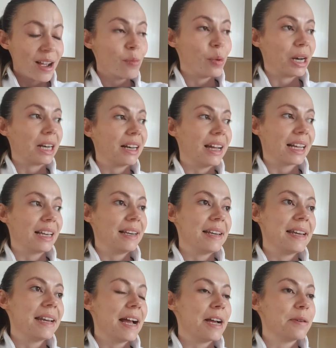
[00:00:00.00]
But
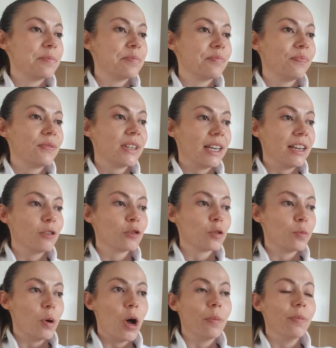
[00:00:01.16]
luckily Danilo's
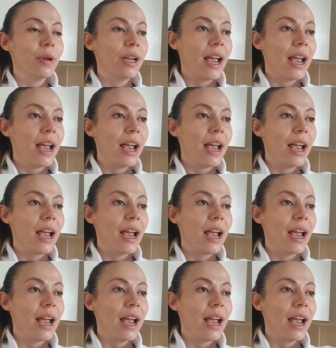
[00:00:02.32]
mom